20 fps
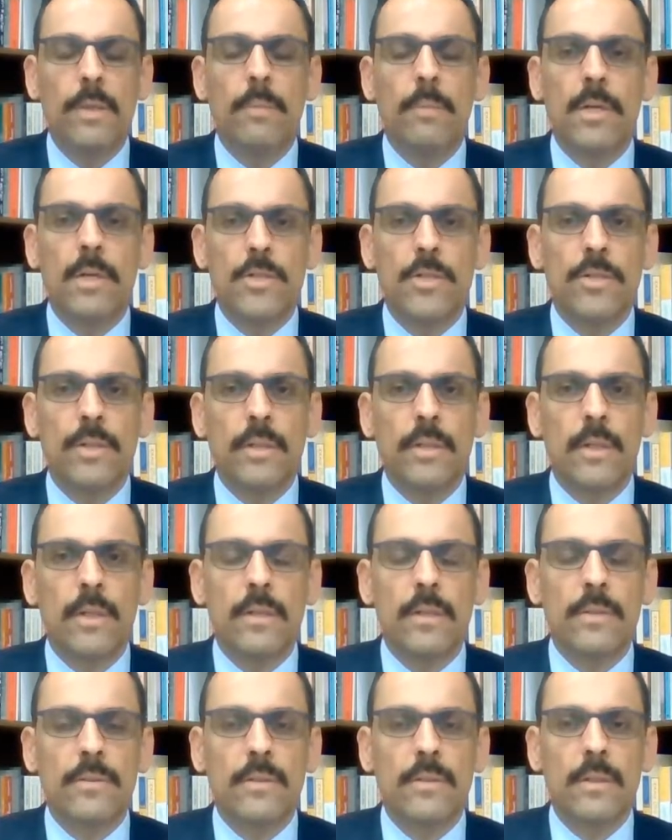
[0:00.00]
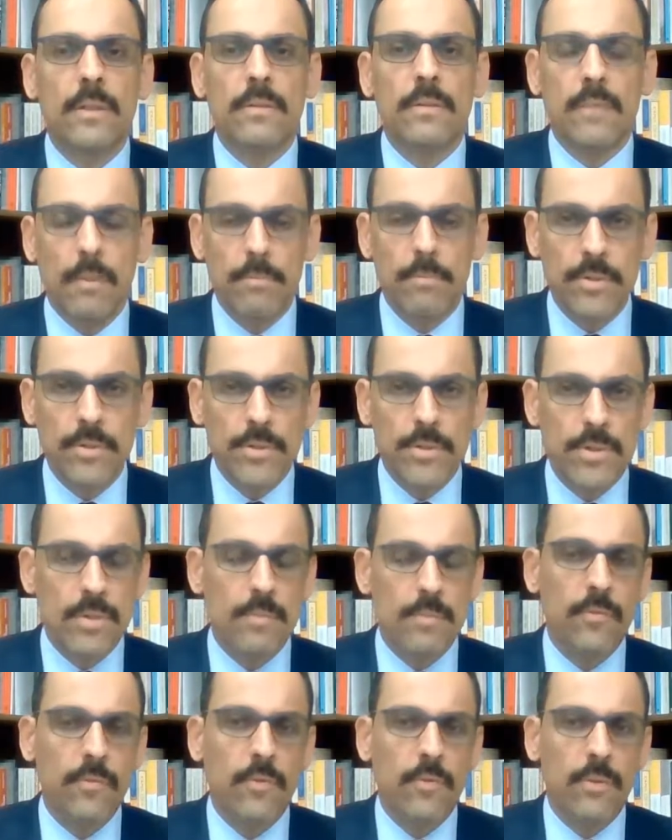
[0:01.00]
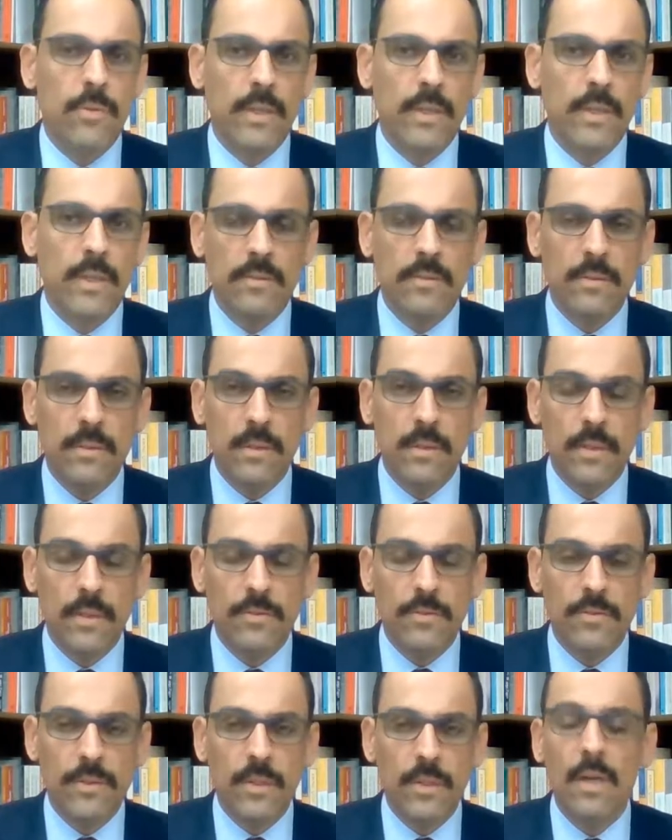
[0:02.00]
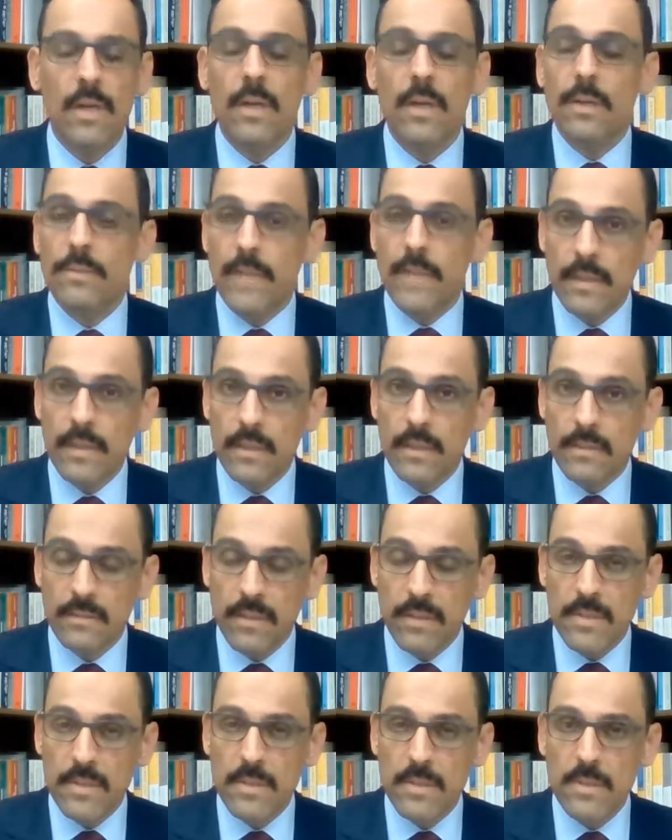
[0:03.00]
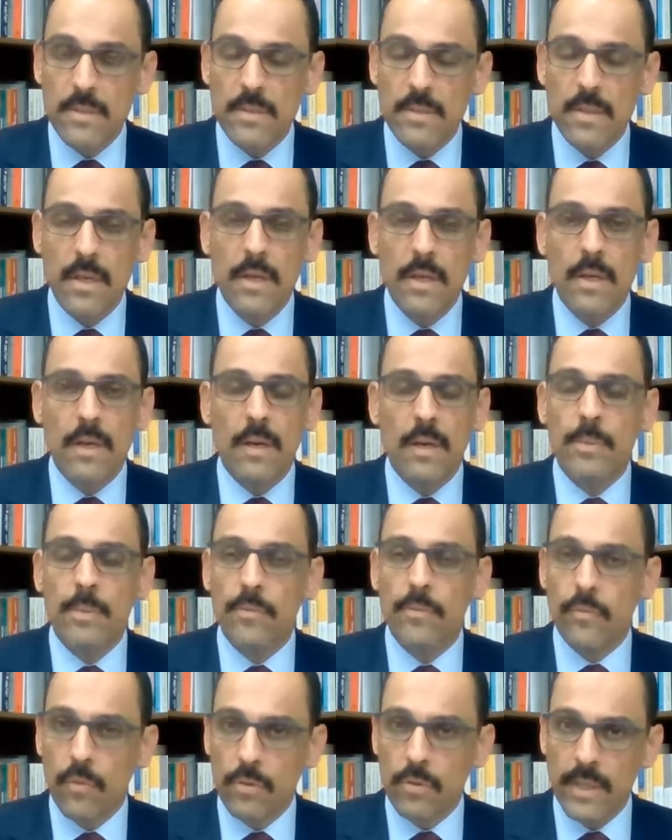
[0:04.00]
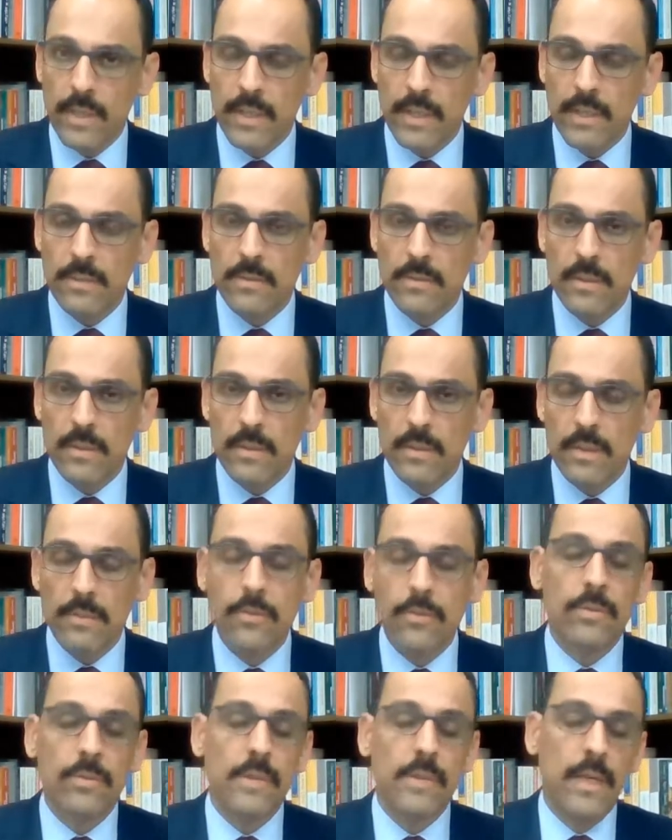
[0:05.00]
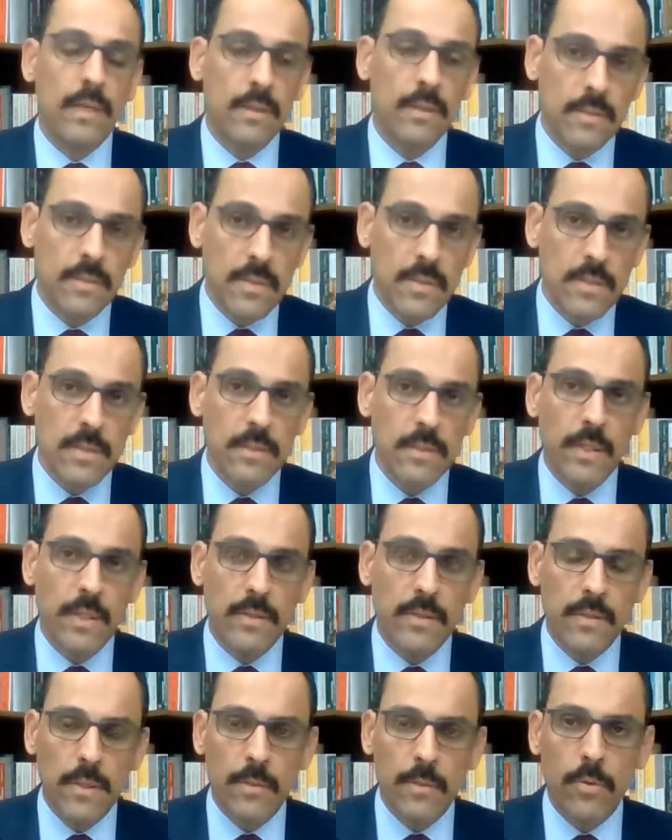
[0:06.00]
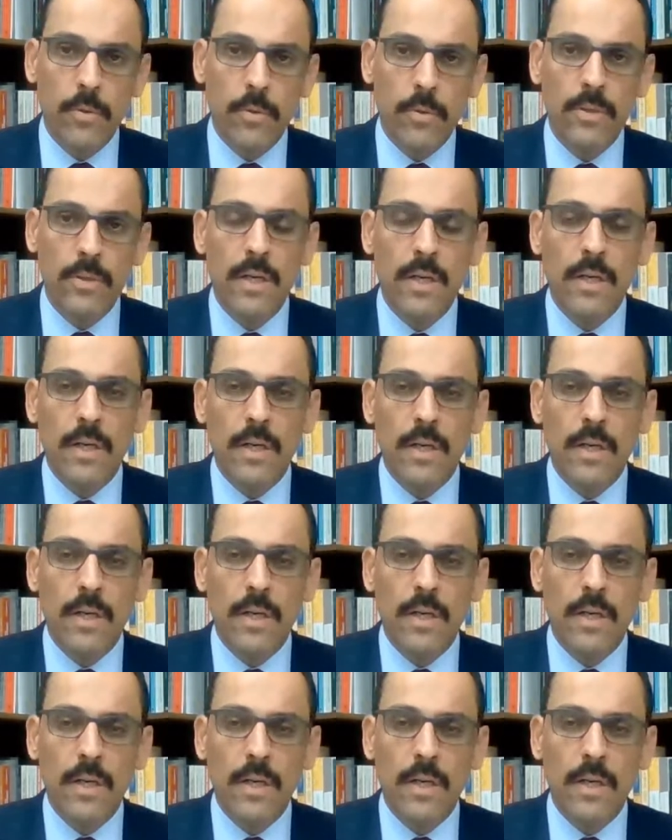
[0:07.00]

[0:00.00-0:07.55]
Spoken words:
measuring their temperatures before they enter the country, taking tests before they enter the country, or taking tests here at the airport.